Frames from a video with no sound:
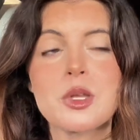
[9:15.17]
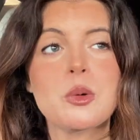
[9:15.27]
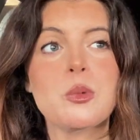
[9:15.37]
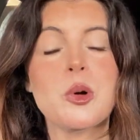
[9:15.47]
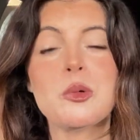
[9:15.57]

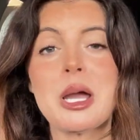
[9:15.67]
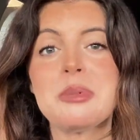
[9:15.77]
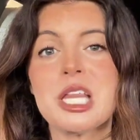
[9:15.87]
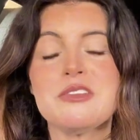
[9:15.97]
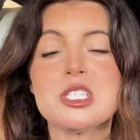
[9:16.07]
What do I
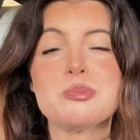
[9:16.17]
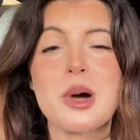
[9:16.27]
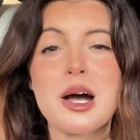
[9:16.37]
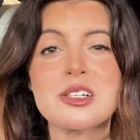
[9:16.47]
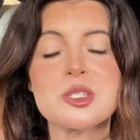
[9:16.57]
believe is
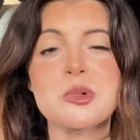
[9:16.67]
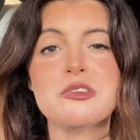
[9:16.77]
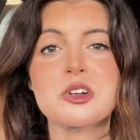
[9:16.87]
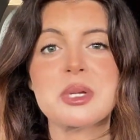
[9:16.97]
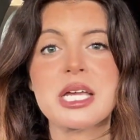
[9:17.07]
possible
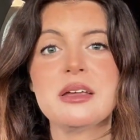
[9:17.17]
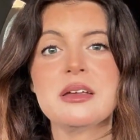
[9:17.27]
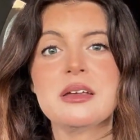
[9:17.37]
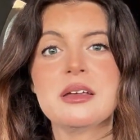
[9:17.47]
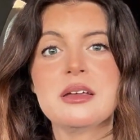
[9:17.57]
for me?
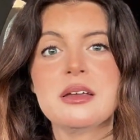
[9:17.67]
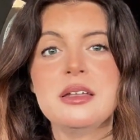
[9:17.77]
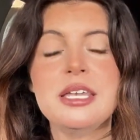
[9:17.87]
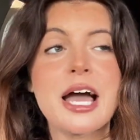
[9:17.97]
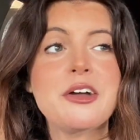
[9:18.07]

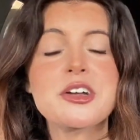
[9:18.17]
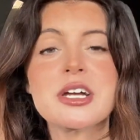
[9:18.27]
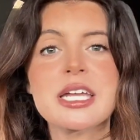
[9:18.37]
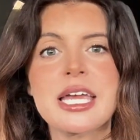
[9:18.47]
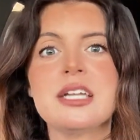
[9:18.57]
Now you're
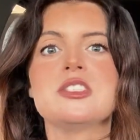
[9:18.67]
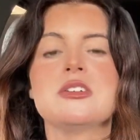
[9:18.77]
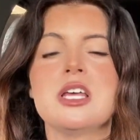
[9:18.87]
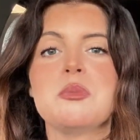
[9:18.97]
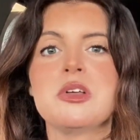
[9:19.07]
going to answer
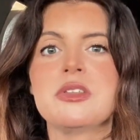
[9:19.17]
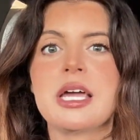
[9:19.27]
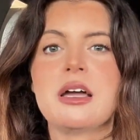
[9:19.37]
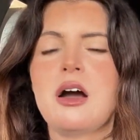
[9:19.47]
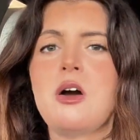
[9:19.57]
them with
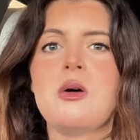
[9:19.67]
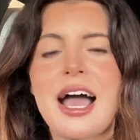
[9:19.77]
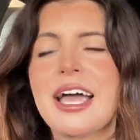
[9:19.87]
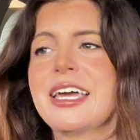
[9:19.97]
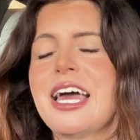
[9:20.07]

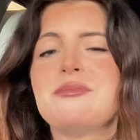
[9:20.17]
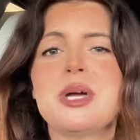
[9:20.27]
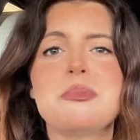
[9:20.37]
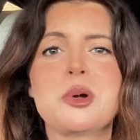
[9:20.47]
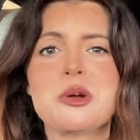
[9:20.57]
I could have my
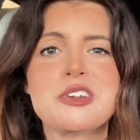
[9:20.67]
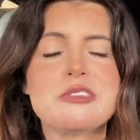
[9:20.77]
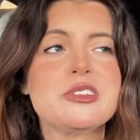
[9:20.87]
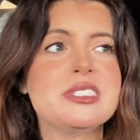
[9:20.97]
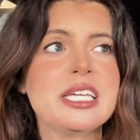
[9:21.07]
perfect
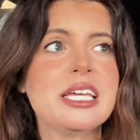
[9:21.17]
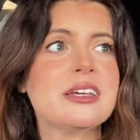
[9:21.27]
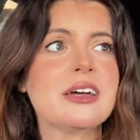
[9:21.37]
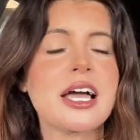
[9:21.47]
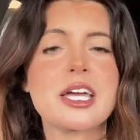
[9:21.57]
physique.
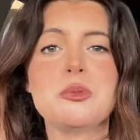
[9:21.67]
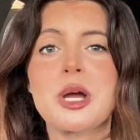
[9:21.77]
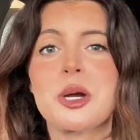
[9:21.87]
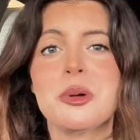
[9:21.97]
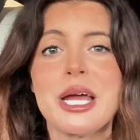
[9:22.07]
I could
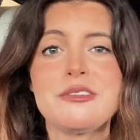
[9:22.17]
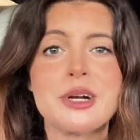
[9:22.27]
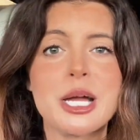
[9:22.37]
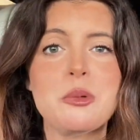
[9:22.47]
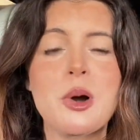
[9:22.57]
wear whatever
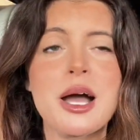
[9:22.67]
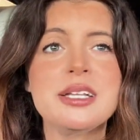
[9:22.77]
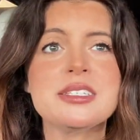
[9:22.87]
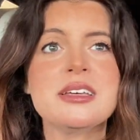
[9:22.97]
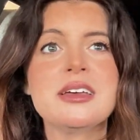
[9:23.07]
I
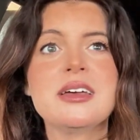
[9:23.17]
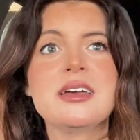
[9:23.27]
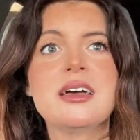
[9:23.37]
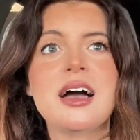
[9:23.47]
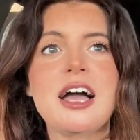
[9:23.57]
want.
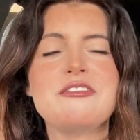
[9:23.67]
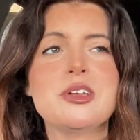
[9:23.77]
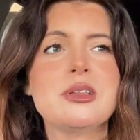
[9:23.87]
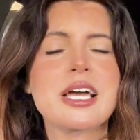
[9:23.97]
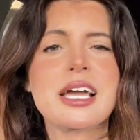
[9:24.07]
I
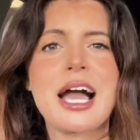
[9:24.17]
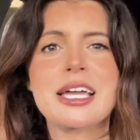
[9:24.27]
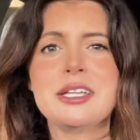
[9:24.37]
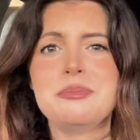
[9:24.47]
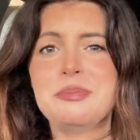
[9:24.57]
feel like I
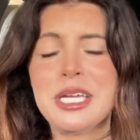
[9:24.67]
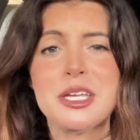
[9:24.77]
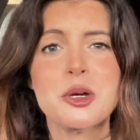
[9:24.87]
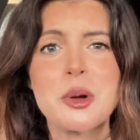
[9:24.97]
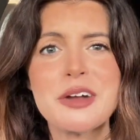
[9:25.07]
could meet
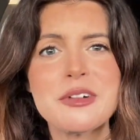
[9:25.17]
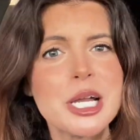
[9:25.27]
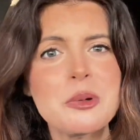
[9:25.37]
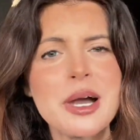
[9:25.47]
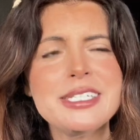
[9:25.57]
whoever I
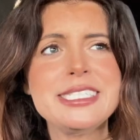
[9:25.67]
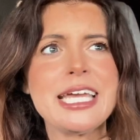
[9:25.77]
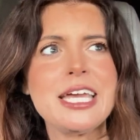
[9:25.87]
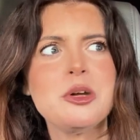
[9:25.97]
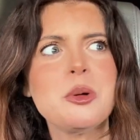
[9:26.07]
want,
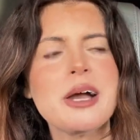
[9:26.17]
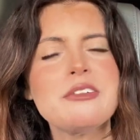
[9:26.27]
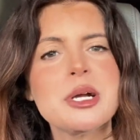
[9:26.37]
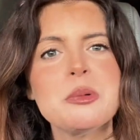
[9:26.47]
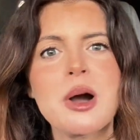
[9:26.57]
date
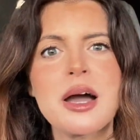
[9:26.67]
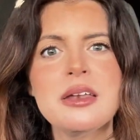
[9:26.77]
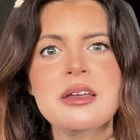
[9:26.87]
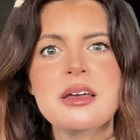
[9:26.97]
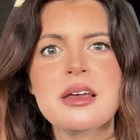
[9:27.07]
whoever I want.
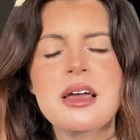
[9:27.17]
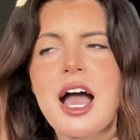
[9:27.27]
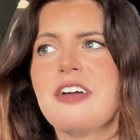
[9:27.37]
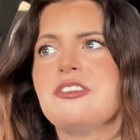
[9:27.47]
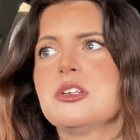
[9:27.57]

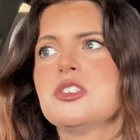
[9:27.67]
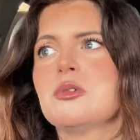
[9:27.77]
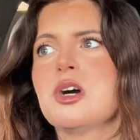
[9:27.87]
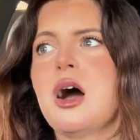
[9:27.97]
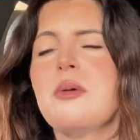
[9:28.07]
I feel so
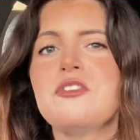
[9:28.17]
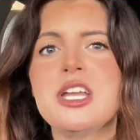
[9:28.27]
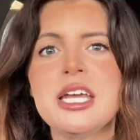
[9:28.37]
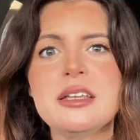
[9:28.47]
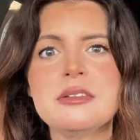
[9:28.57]

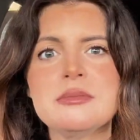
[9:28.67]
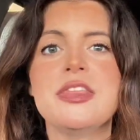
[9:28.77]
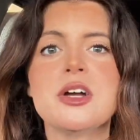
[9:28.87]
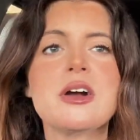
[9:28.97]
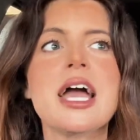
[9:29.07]
confident.
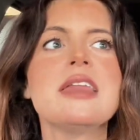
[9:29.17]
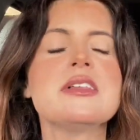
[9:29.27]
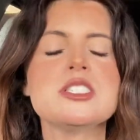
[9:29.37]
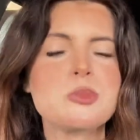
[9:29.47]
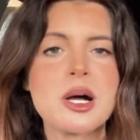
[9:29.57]
There are
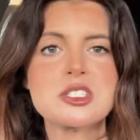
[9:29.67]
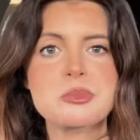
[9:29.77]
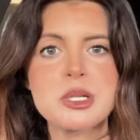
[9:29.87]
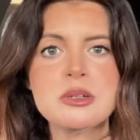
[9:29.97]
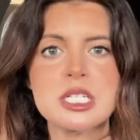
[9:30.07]
endless
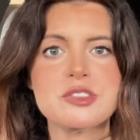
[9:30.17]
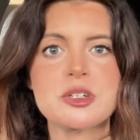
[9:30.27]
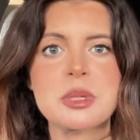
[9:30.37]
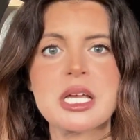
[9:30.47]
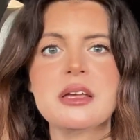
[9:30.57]
possibilities for
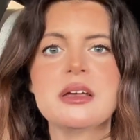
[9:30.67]
me.